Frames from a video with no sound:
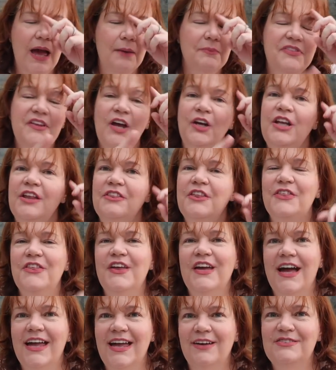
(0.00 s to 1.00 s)
But the only other
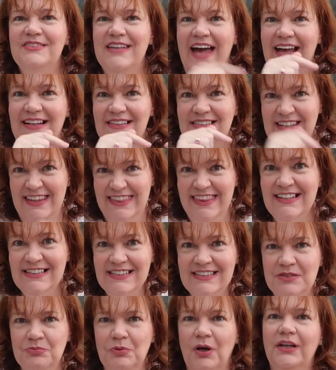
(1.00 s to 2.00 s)
thing I have to add to
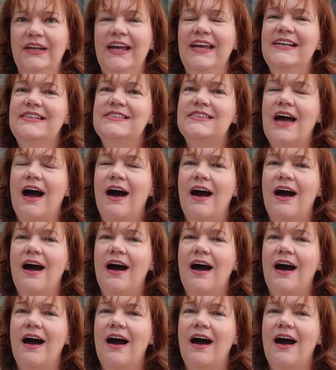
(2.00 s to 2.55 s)
this one is